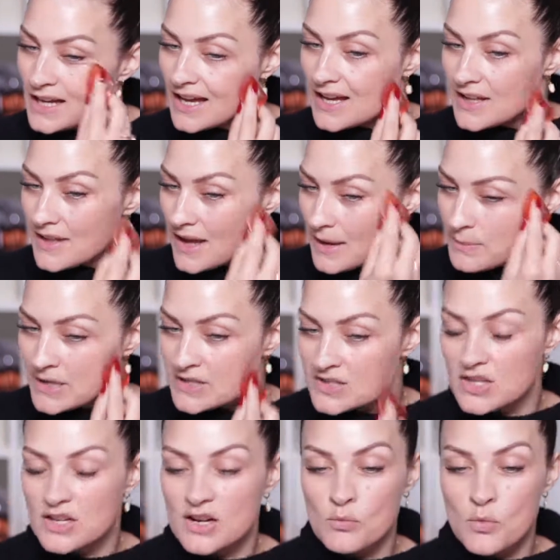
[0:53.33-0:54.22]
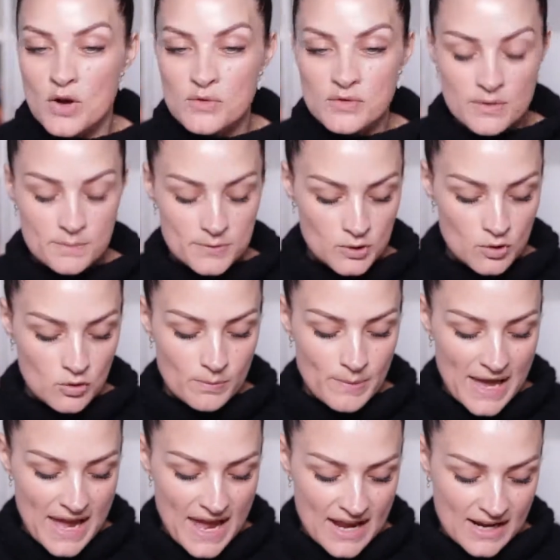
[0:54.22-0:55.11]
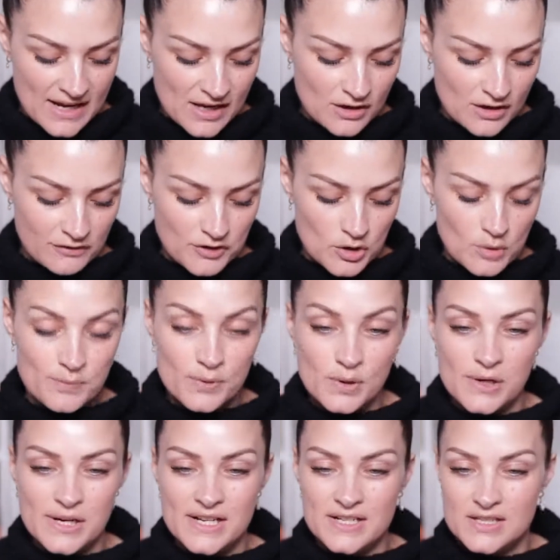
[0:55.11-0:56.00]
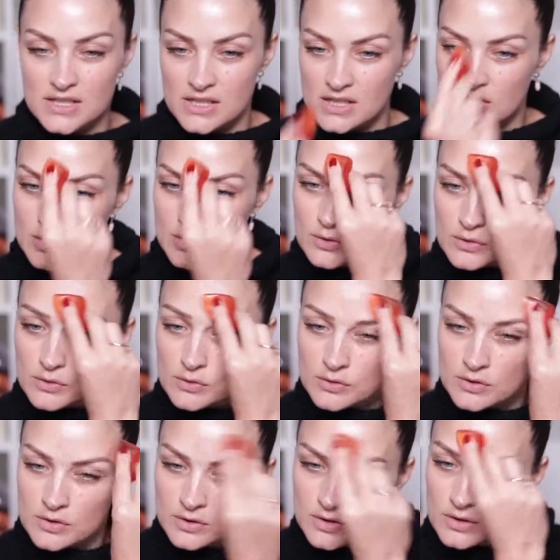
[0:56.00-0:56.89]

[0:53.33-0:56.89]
and that means that it won't absorb any of your product at all.